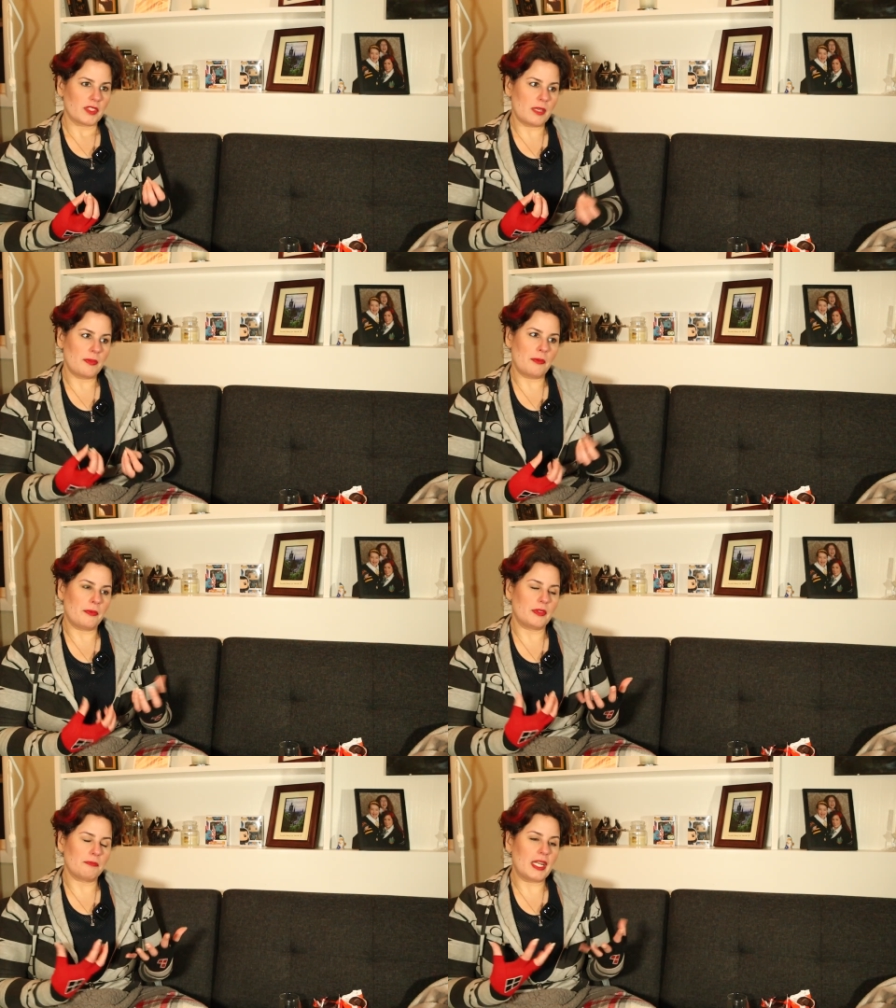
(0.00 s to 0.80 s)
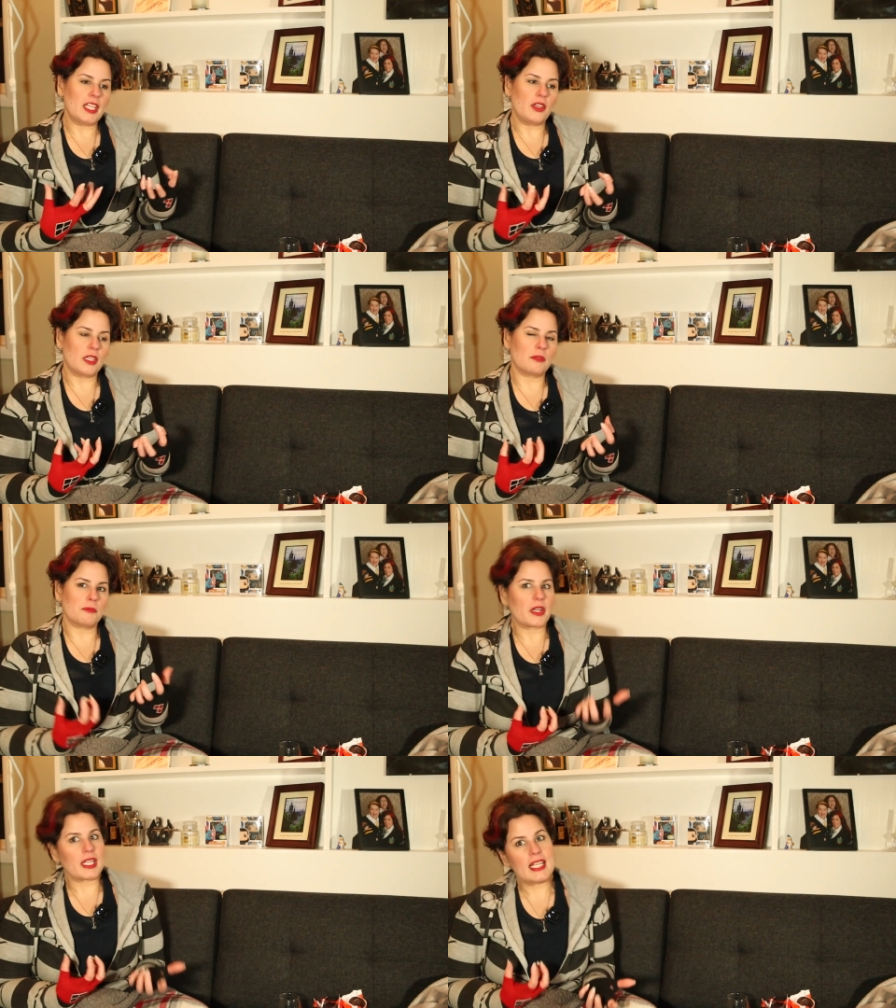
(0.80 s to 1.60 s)
somebody you
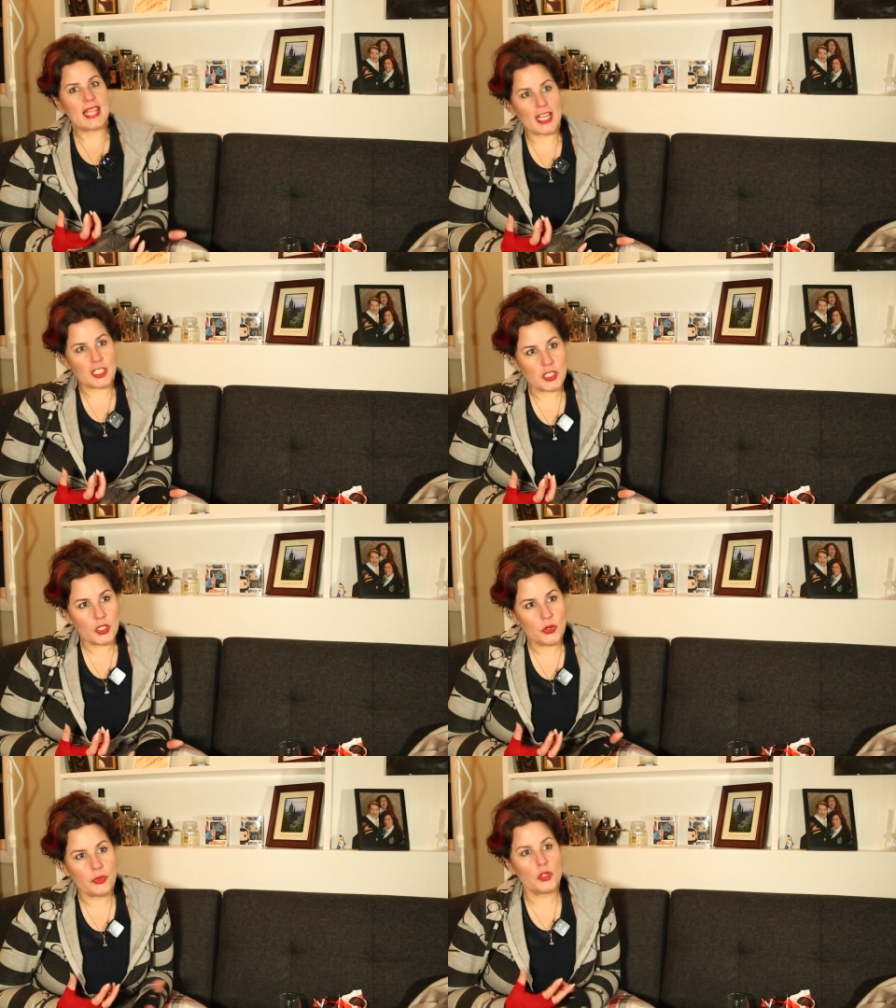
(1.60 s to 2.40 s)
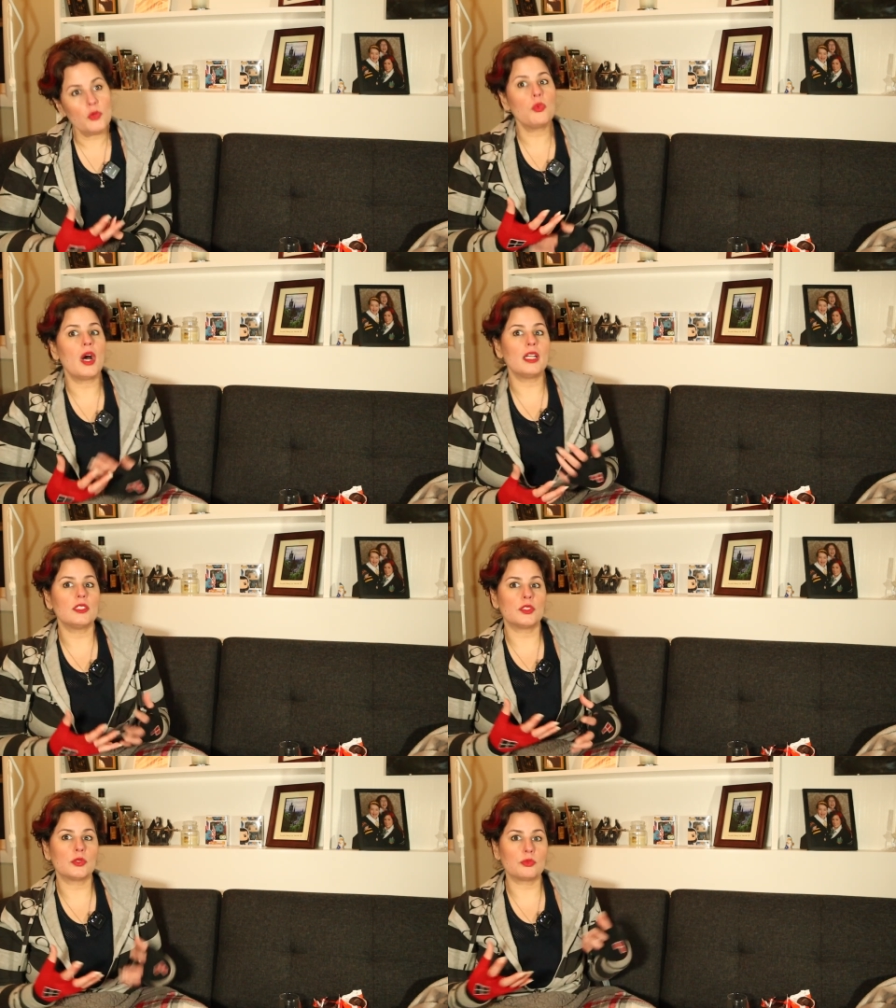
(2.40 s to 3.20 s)
can more connect to. You want
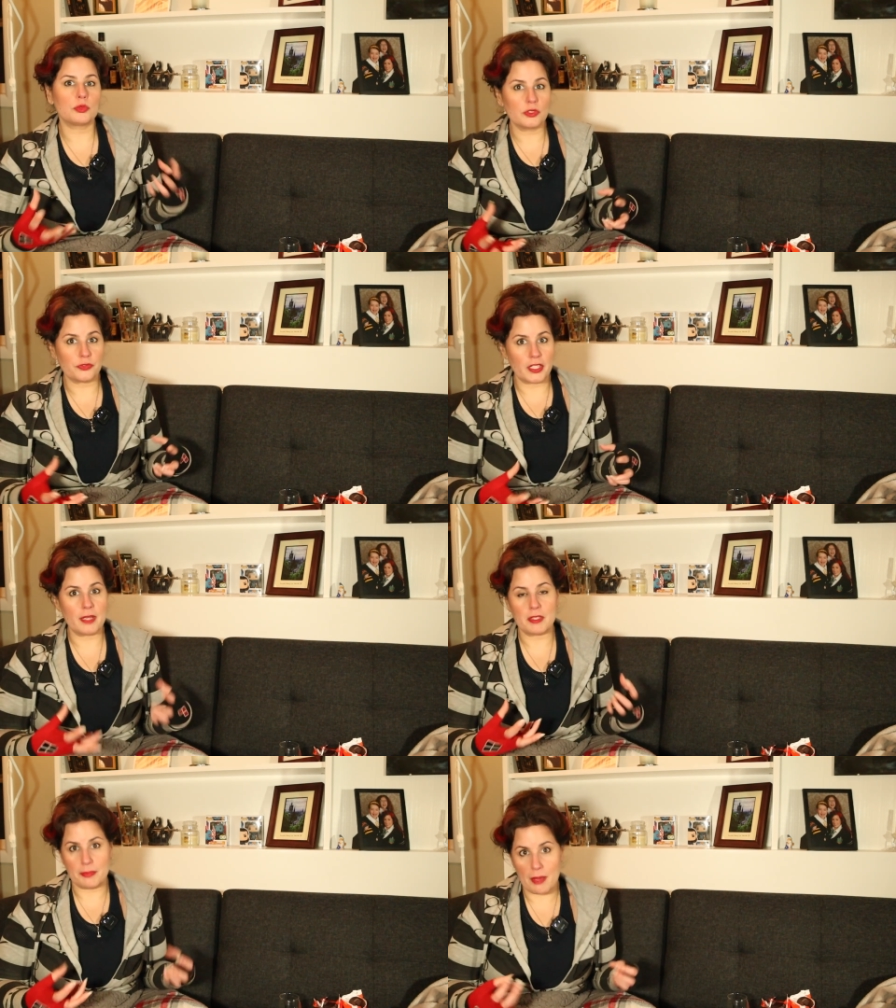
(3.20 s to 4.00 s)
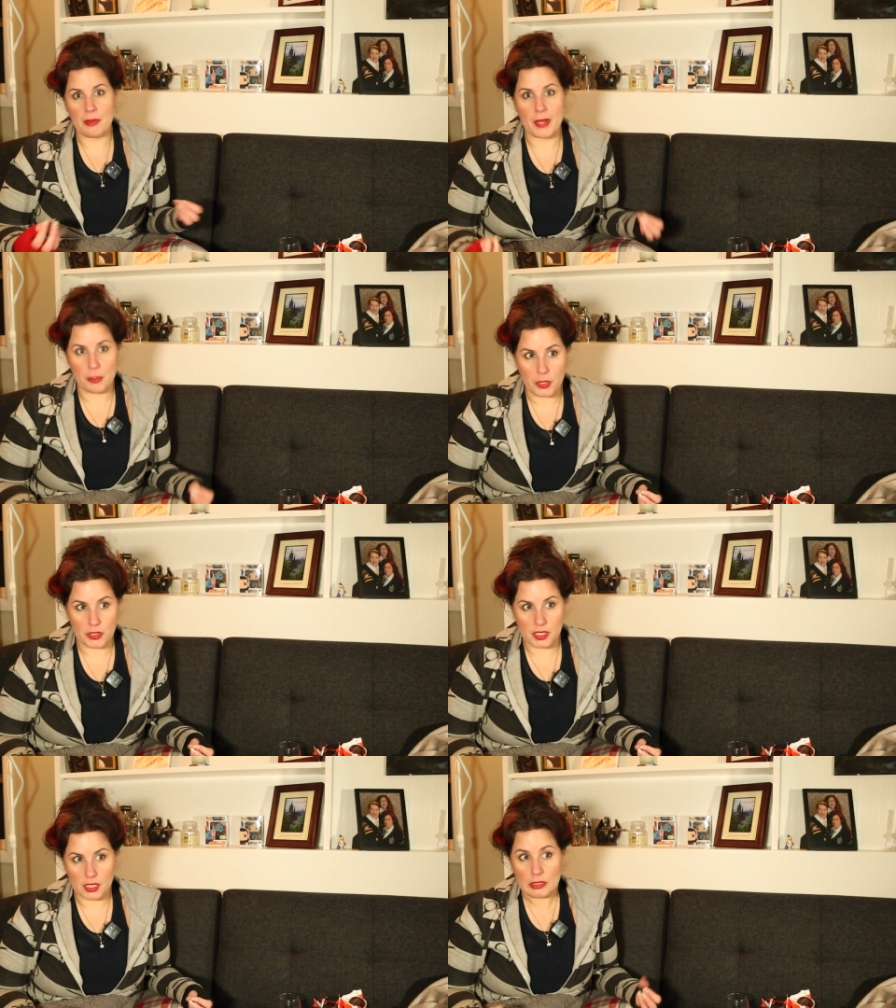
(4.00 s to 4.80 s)
to root for him to become a better
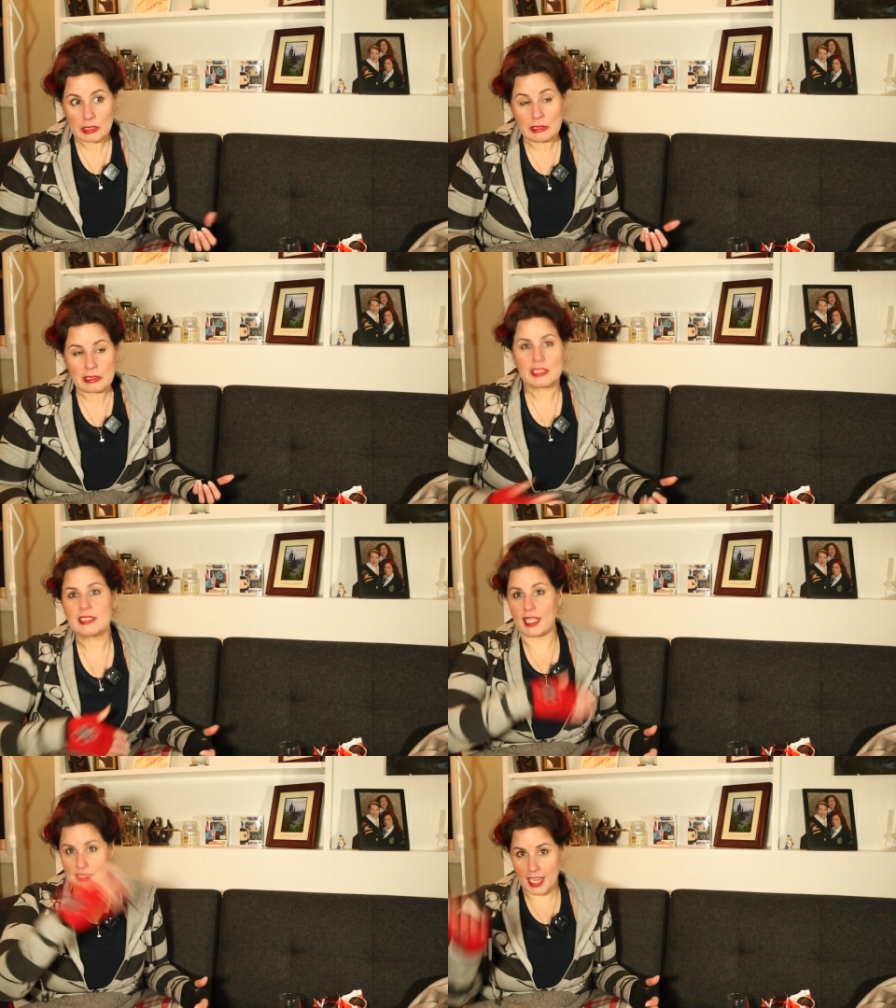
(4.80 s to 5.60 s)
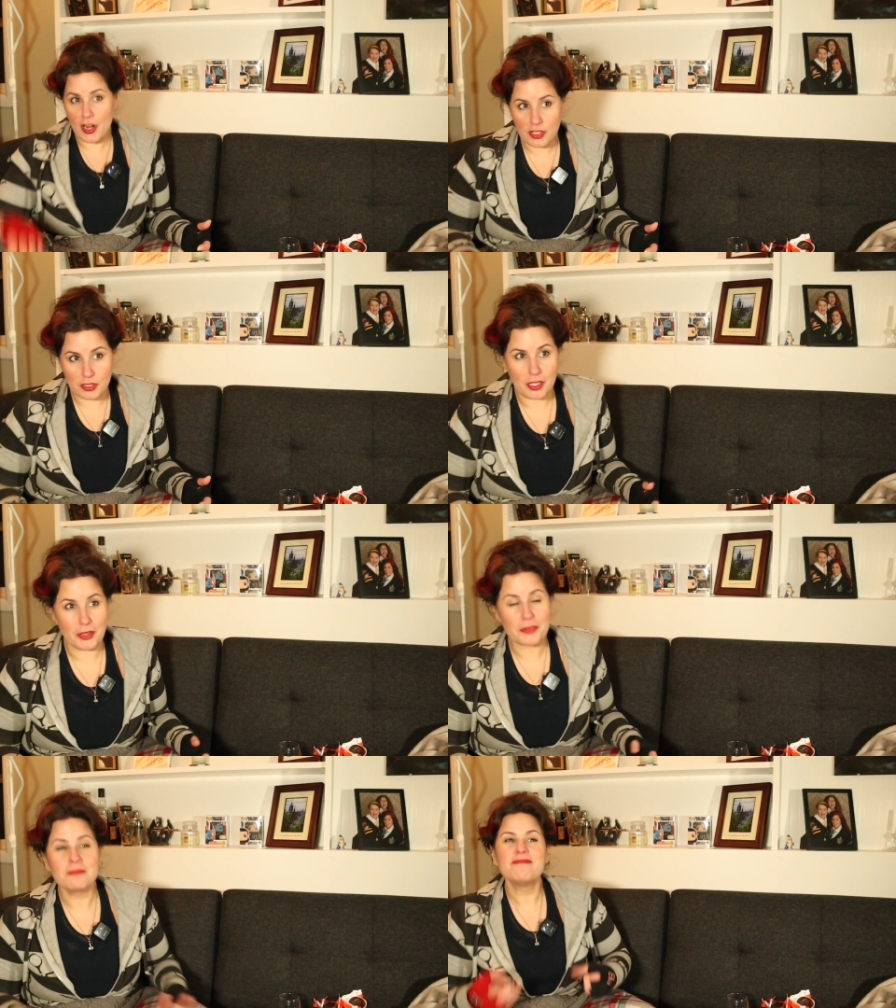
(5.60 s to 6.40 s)
person. That's character
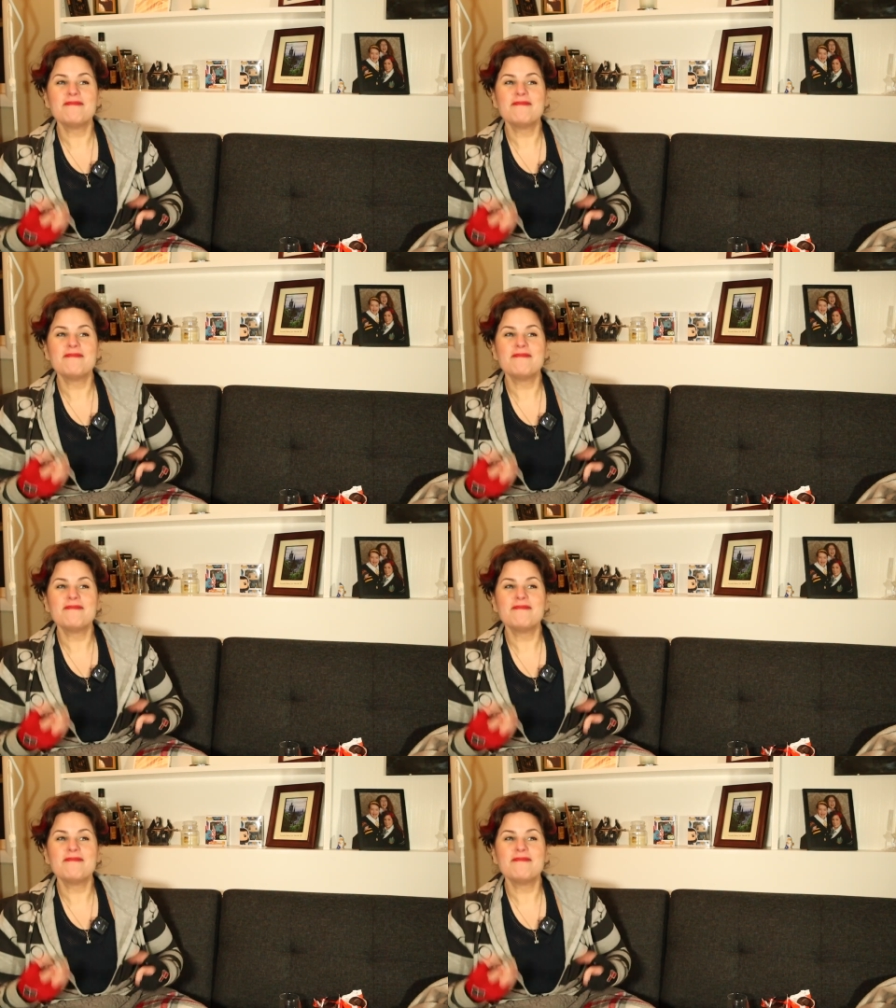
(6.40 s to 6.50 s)
growth.